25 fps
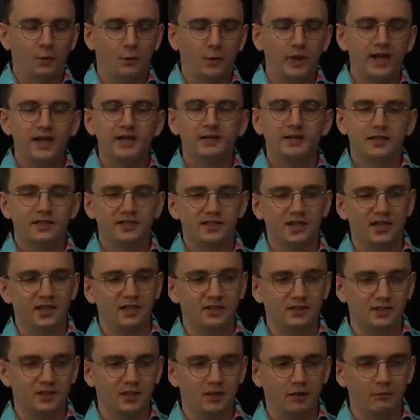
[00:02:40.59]

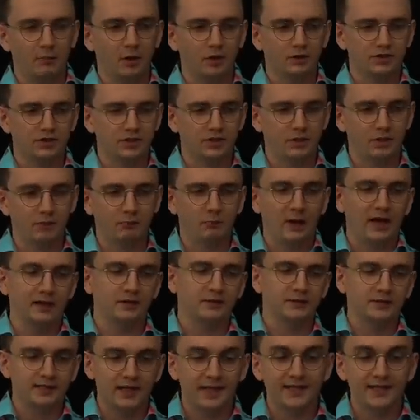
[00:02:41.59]
weaknesses amongst the, well,